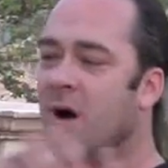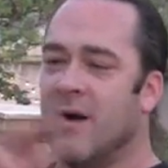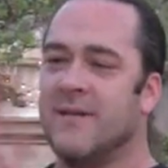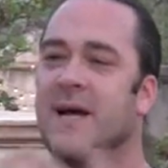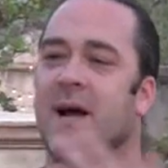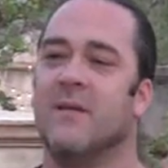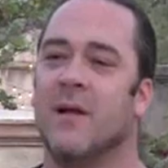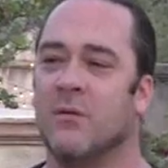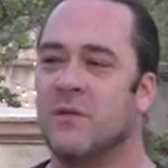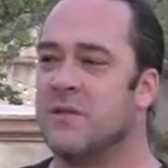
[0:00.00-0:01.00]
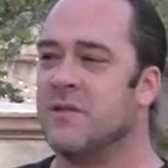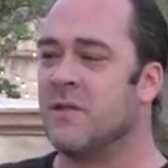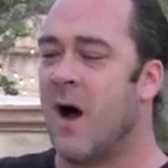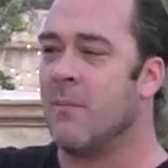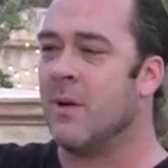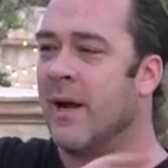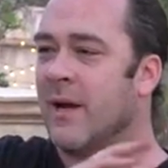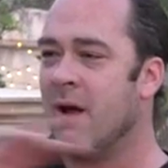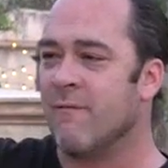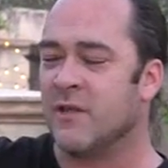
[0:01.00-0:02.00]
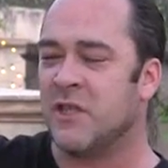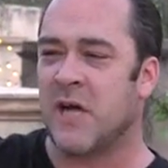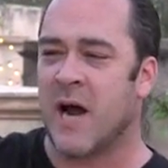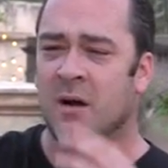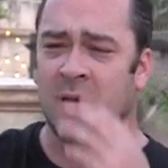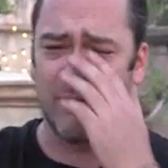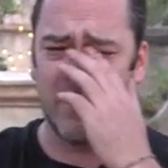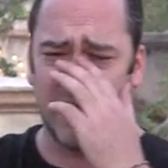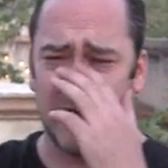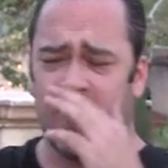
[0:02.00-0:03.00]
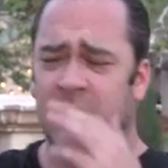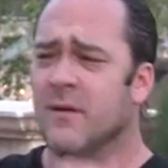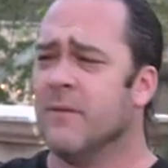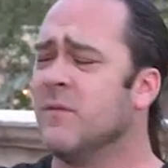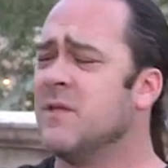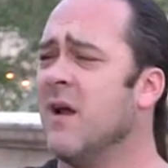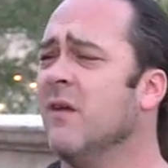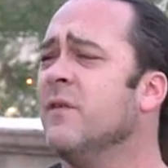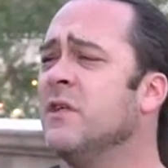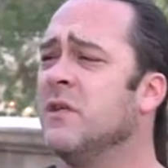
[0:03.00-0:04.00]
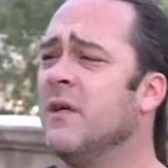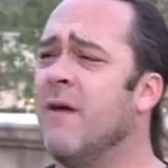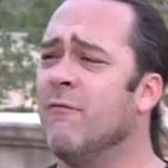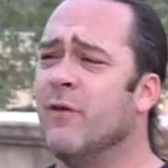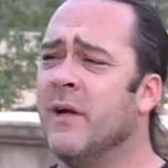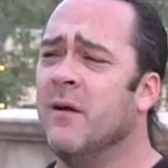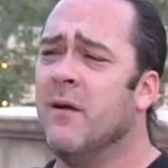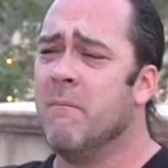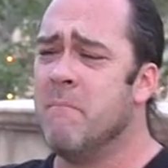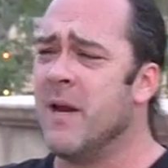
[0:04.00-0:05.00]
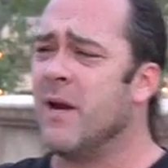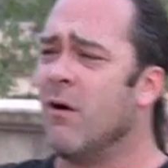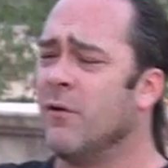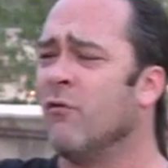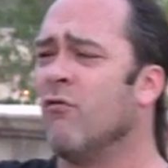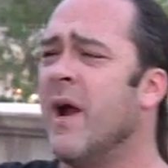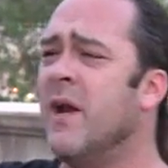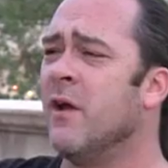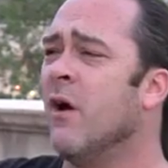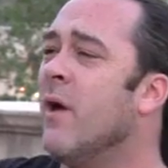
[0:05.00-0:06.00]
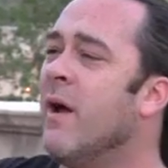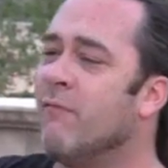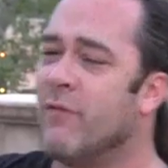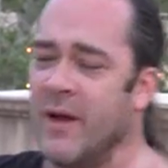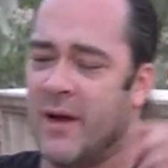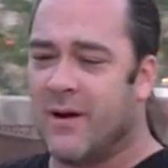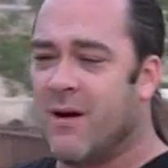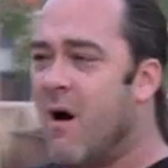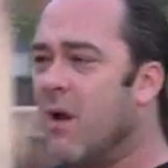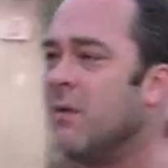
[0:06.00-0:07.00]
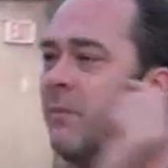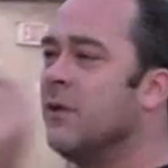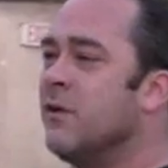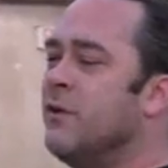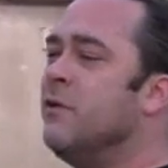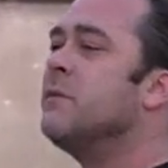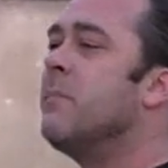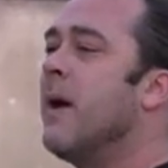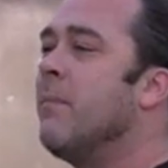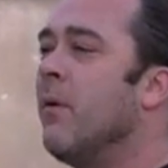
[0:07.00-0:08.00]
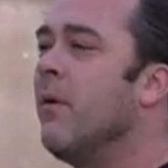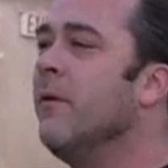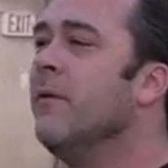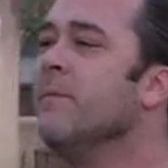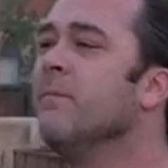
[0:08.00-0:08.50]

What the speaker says: content that'll just dominate every channel of the television, every minute on the radio, every column in the newspaper